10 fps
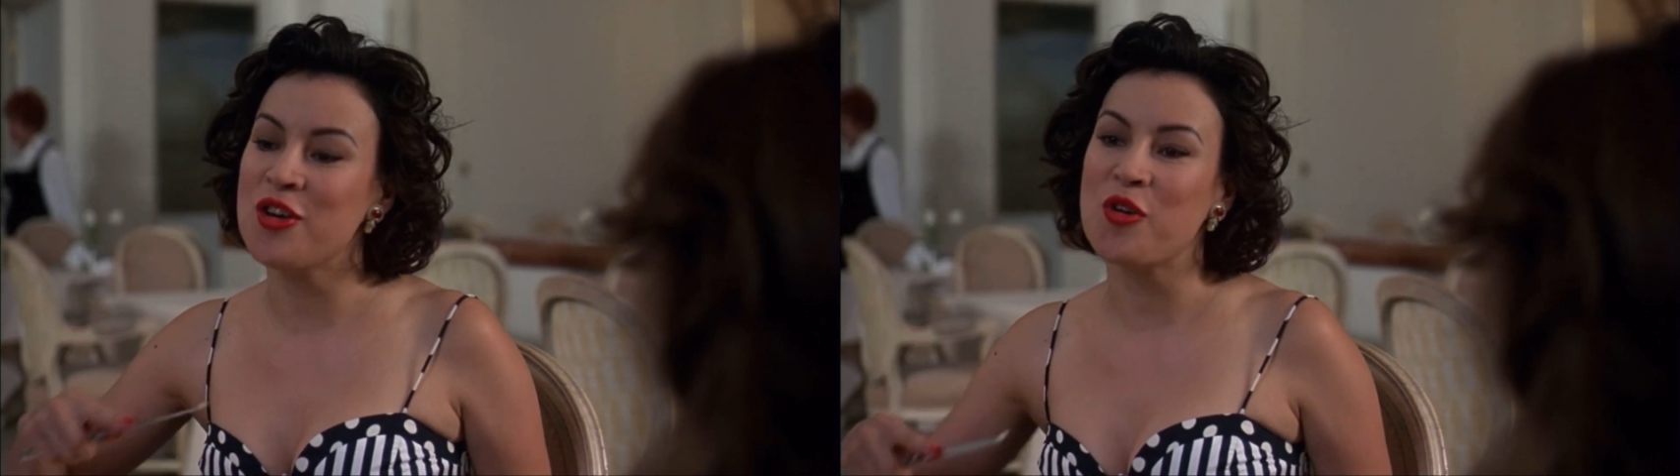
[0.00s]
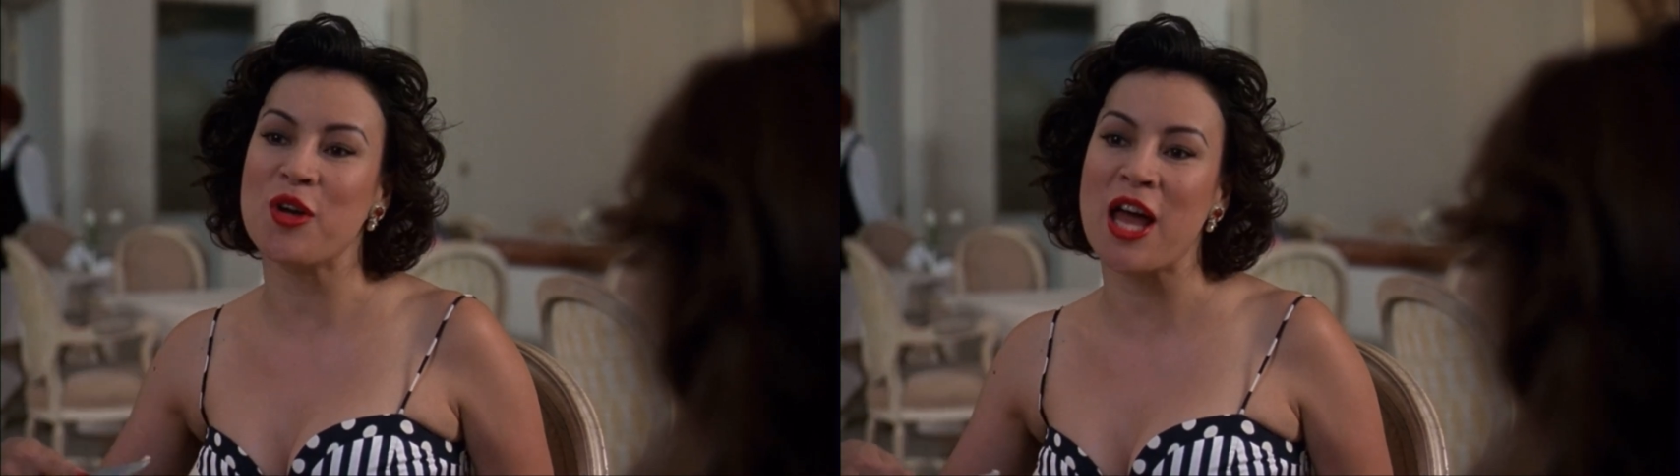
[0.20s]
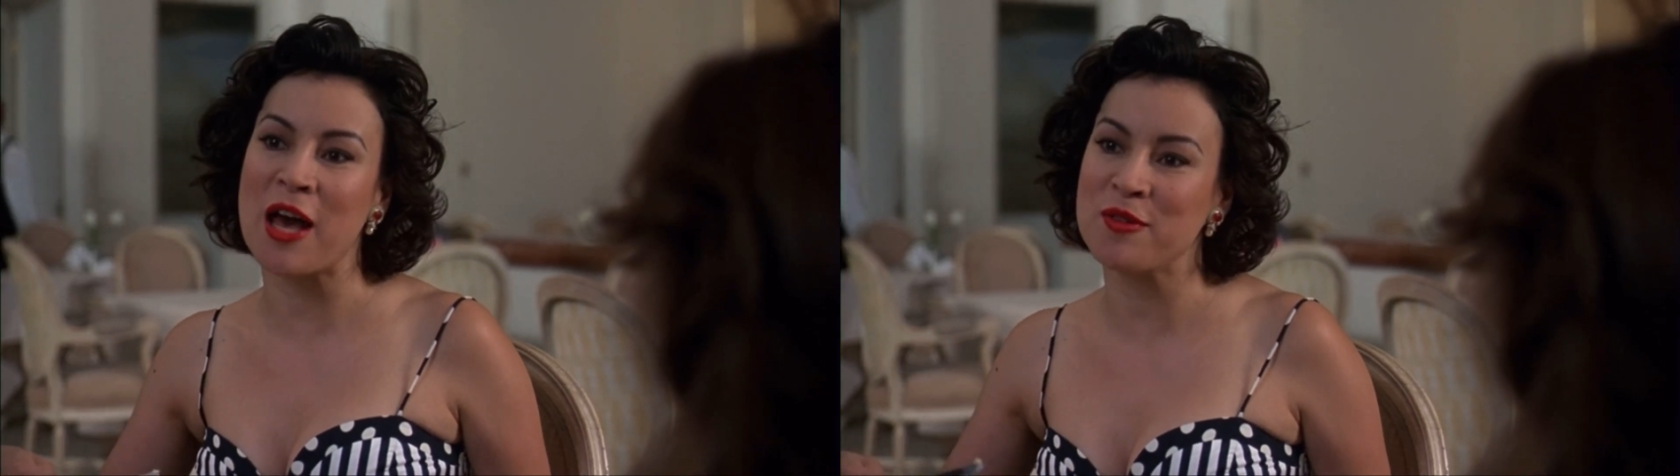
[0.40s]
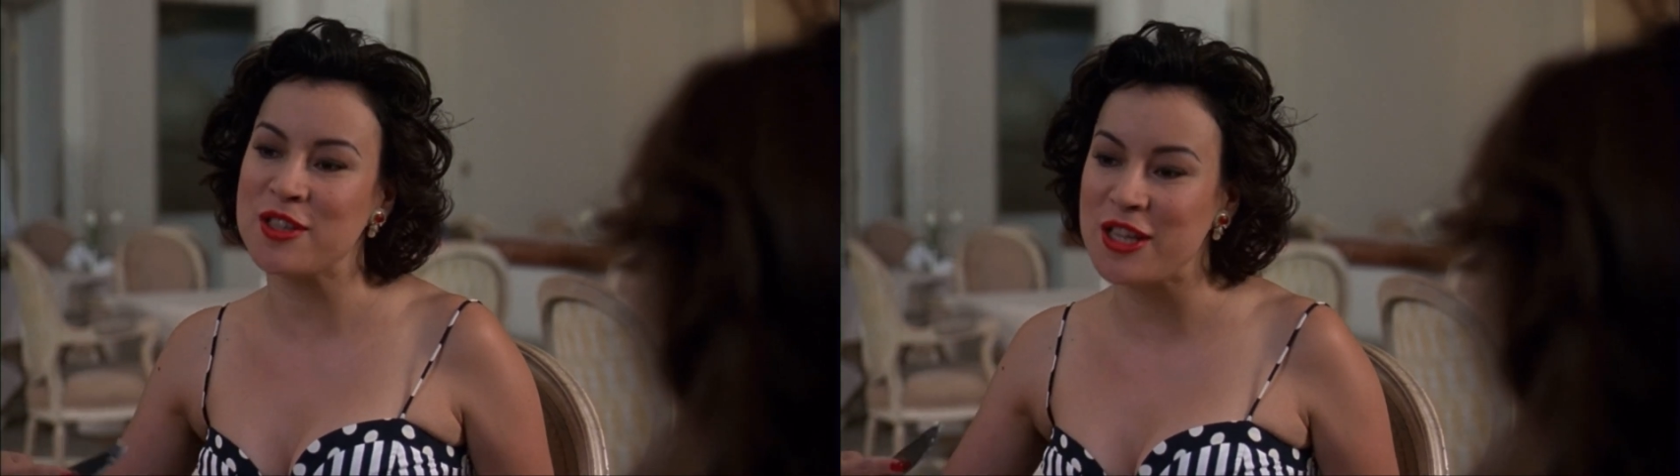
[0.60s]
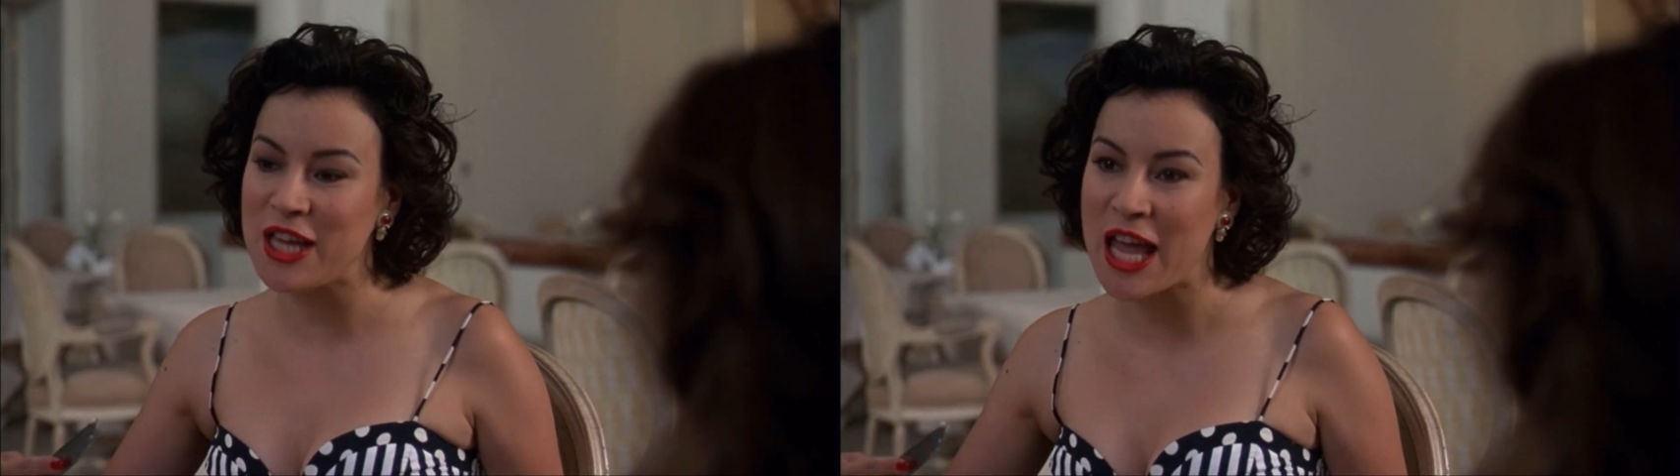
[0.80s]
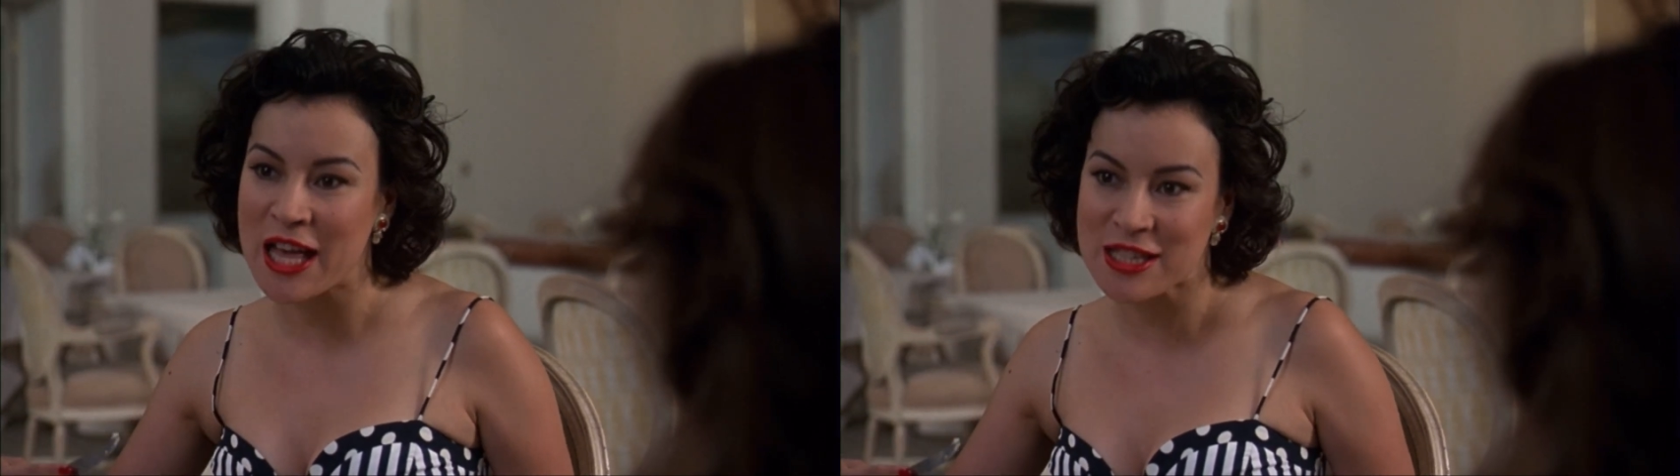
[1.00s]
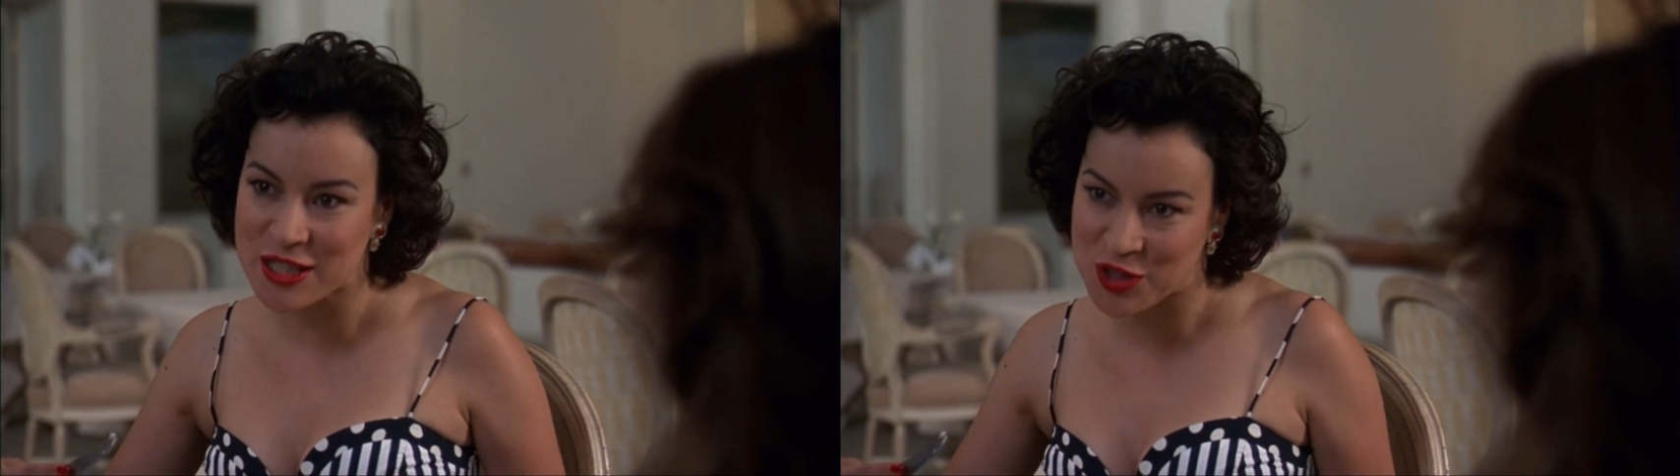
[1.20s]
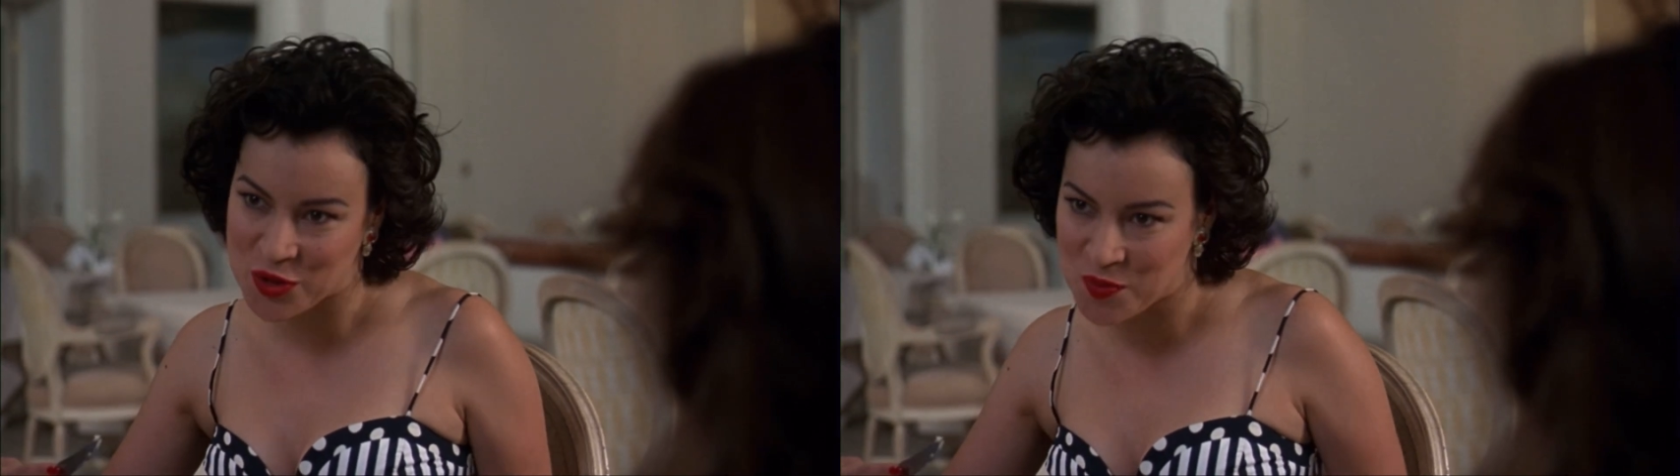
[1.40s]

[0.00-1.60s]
What happened to the ants in your